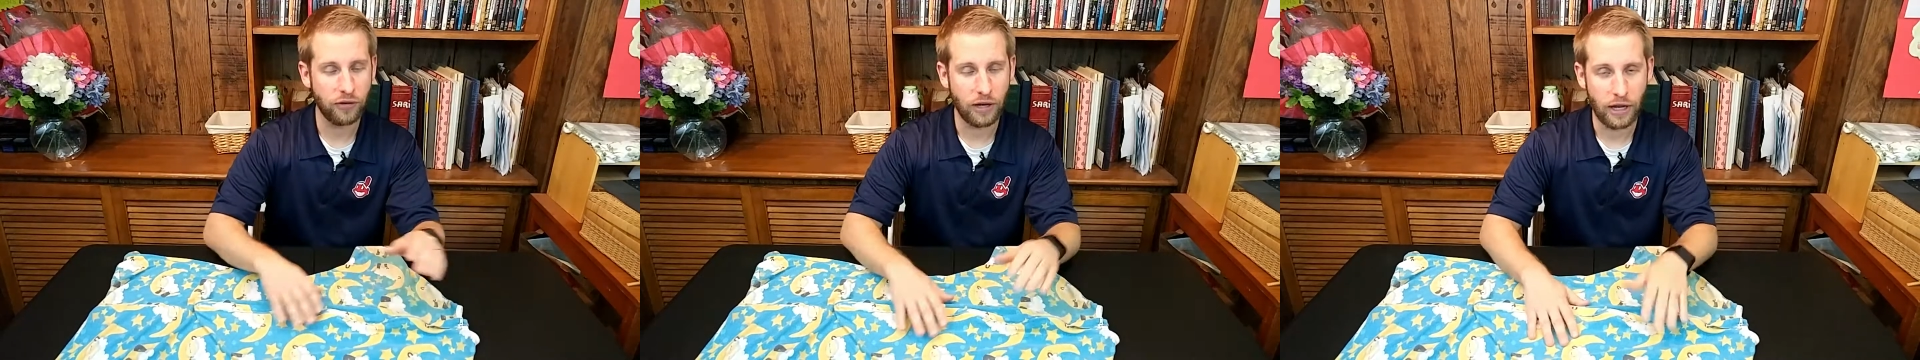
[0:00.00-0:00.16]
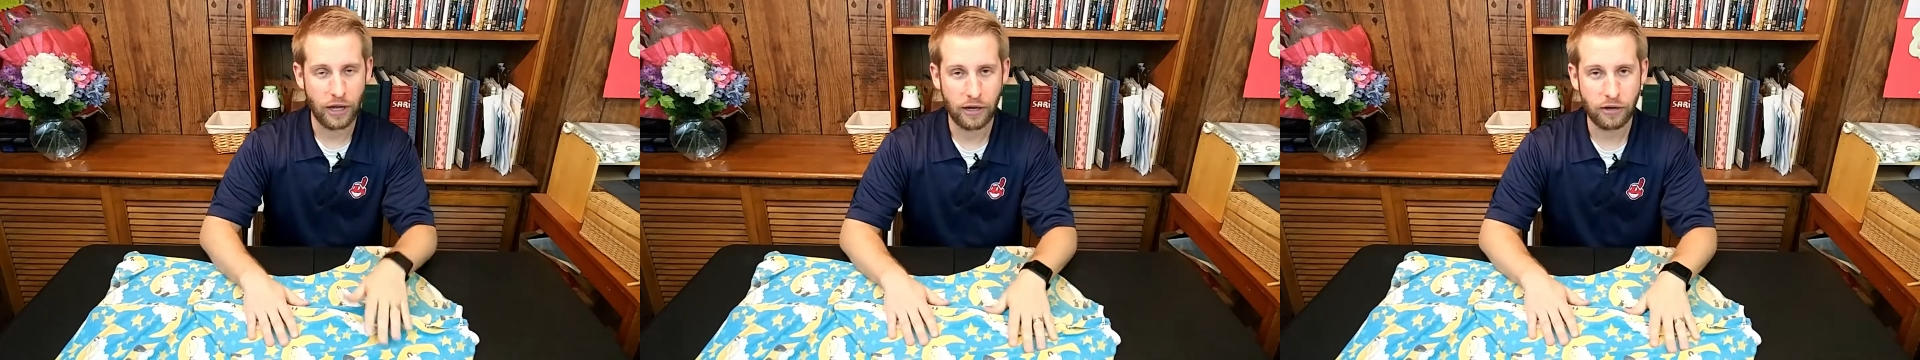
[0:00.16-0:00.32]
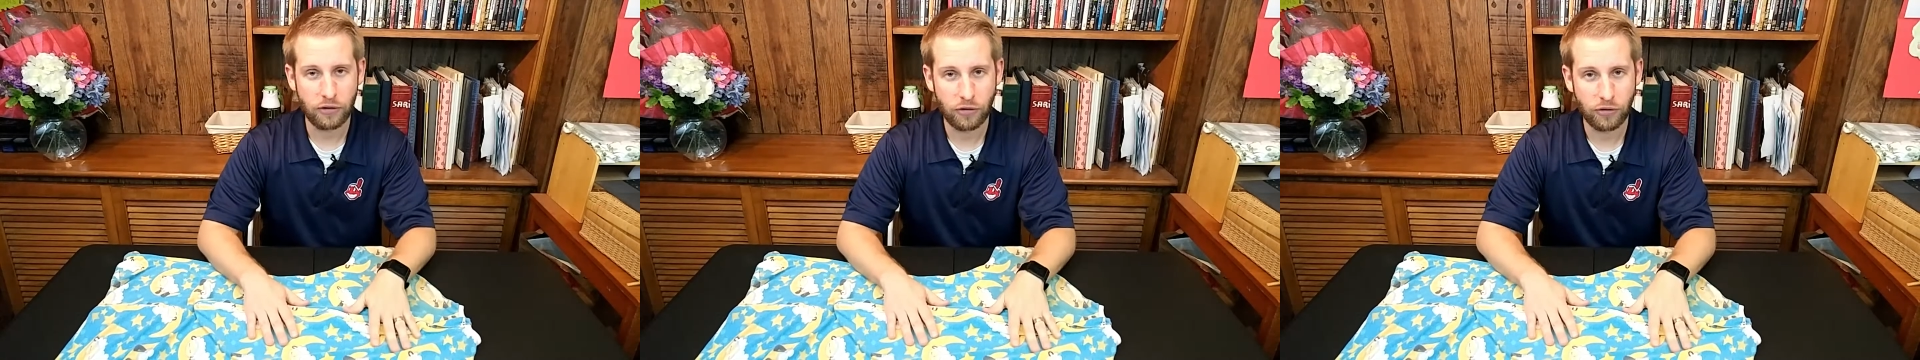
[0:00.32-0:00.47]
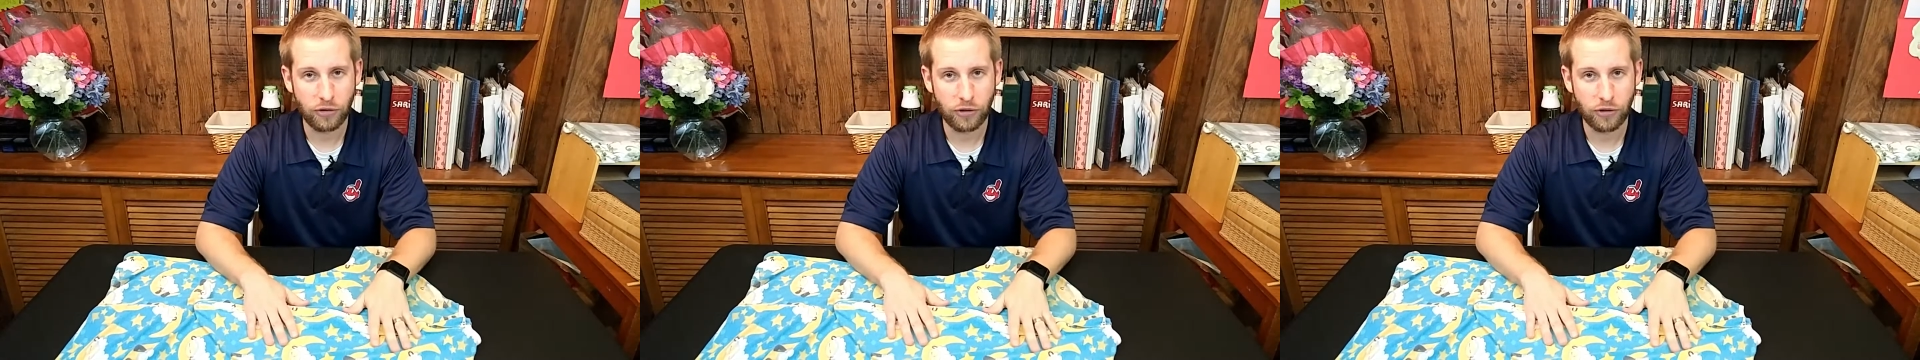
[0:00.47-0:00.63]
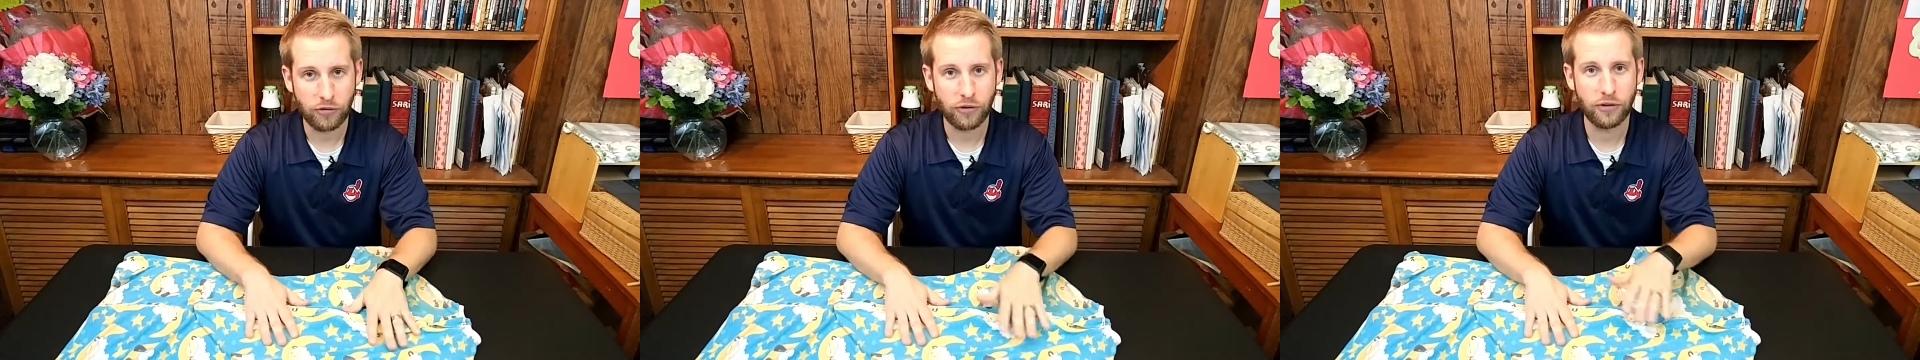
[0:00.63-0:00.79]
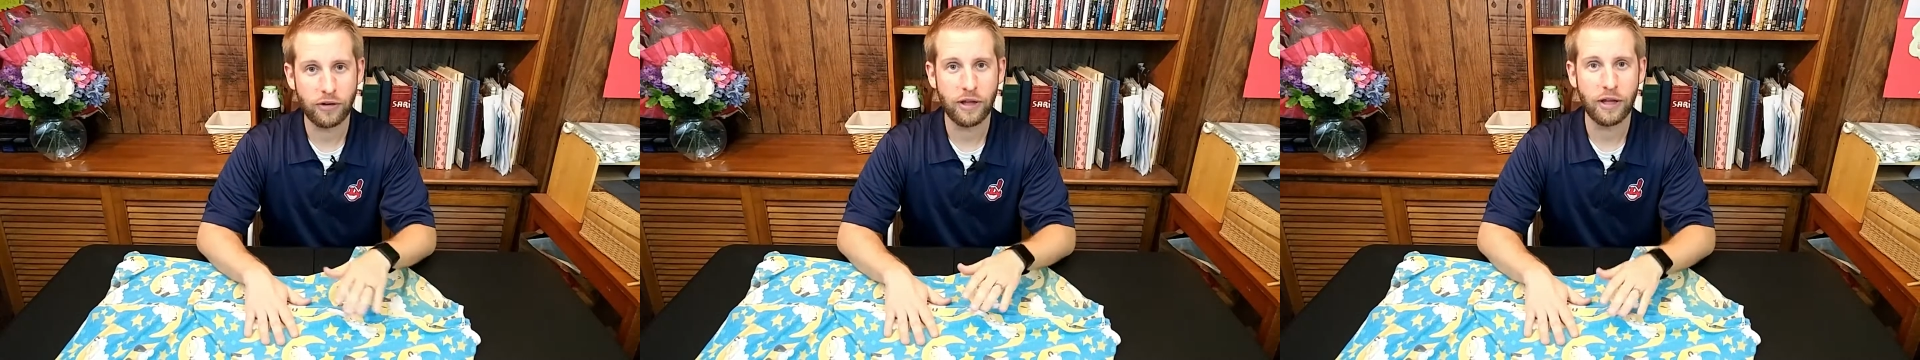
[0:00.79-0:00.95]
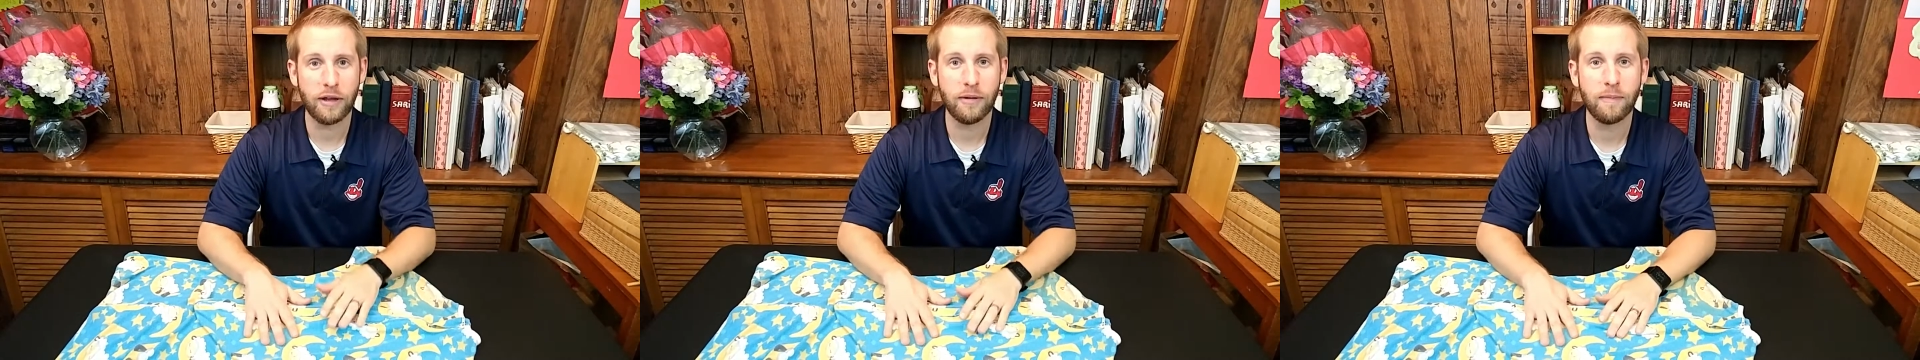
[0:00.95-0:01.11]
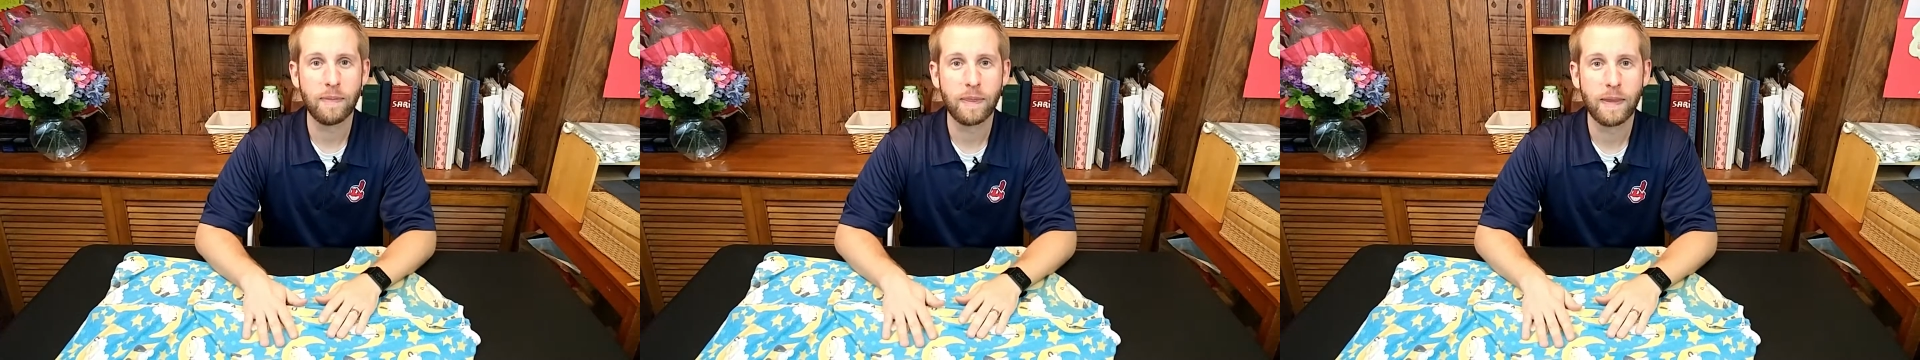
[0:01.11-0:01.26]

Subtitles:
Not earlier than that.